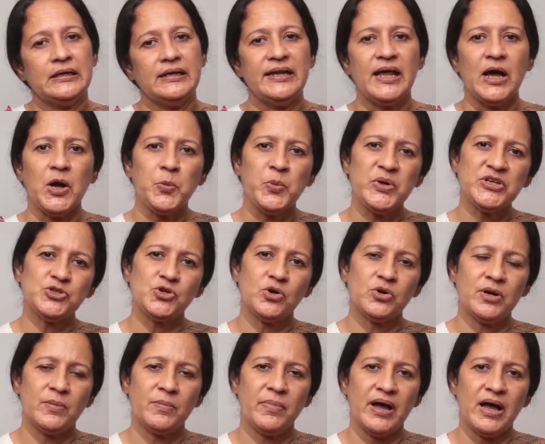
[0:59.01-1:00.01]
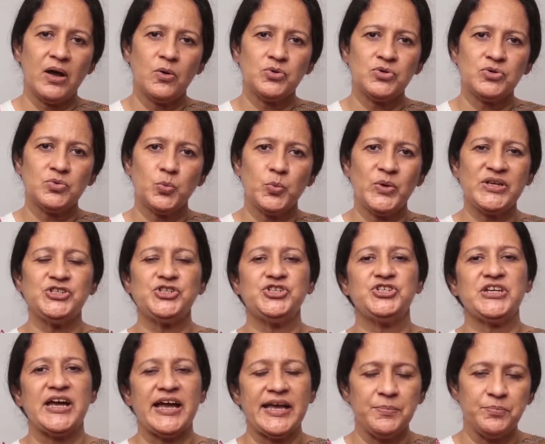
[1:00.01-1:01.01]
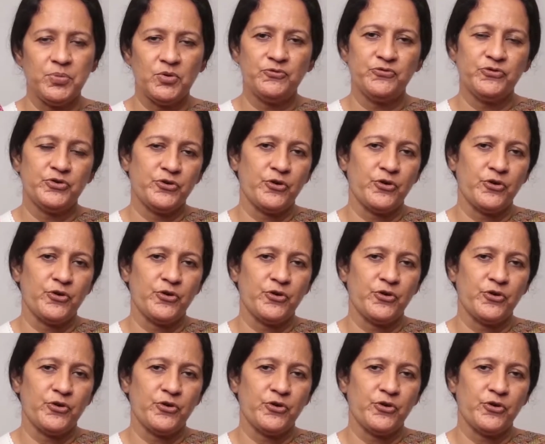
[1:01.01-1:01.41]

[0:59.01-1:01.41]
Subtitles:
Now we talk about which type of